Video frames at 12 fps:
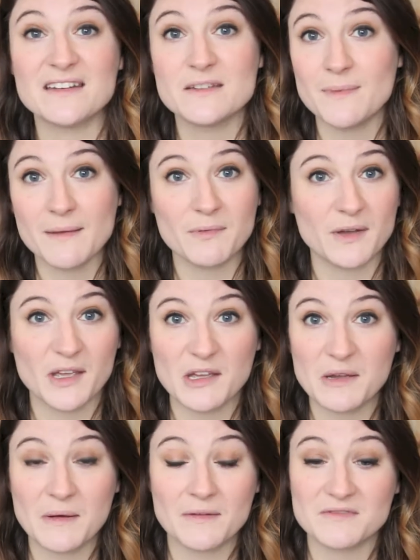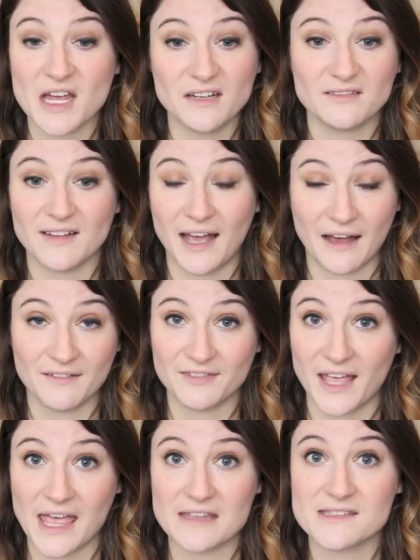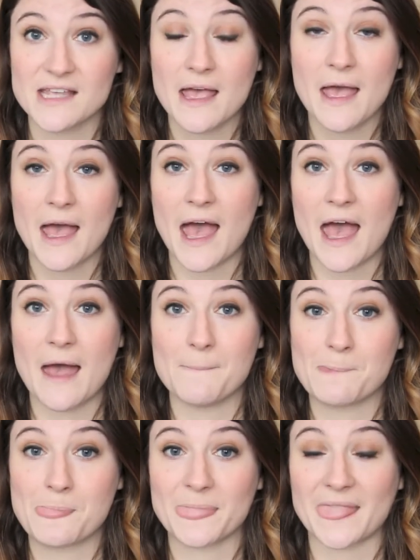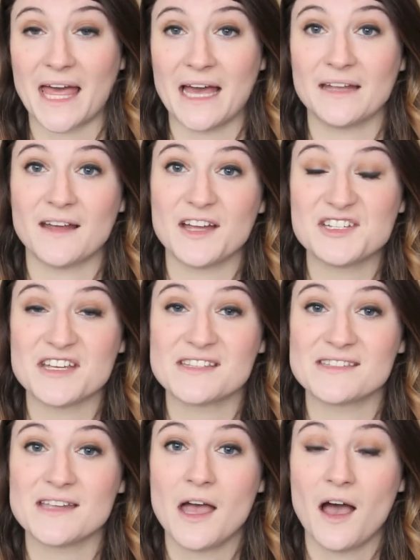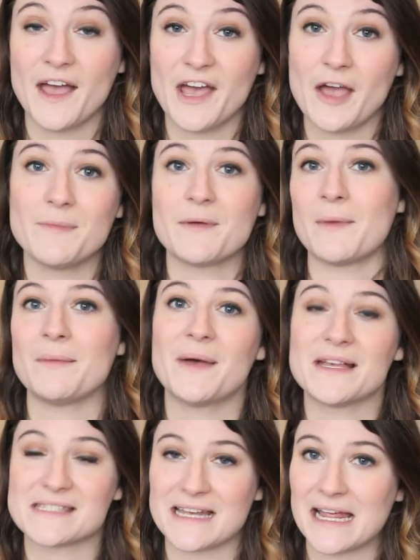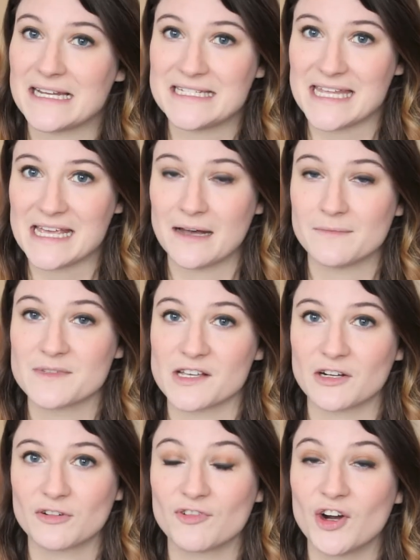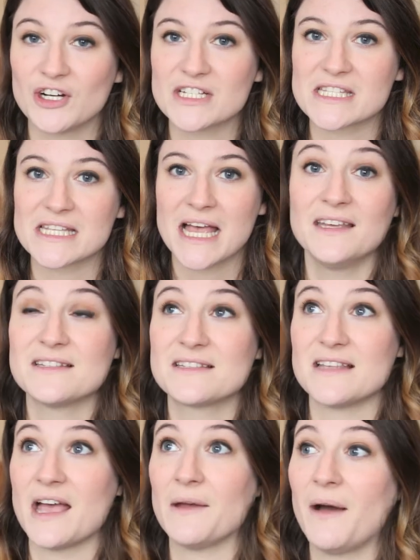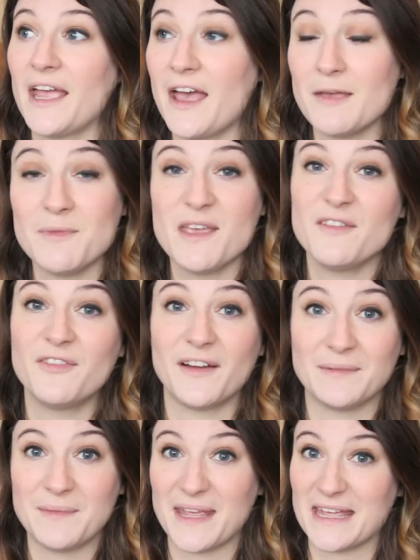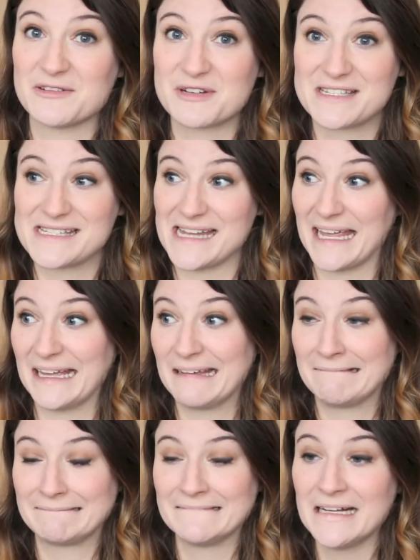and to people who don't have kids. Um, and I just, I hope that my personality comes across. So I hope you find me interesting.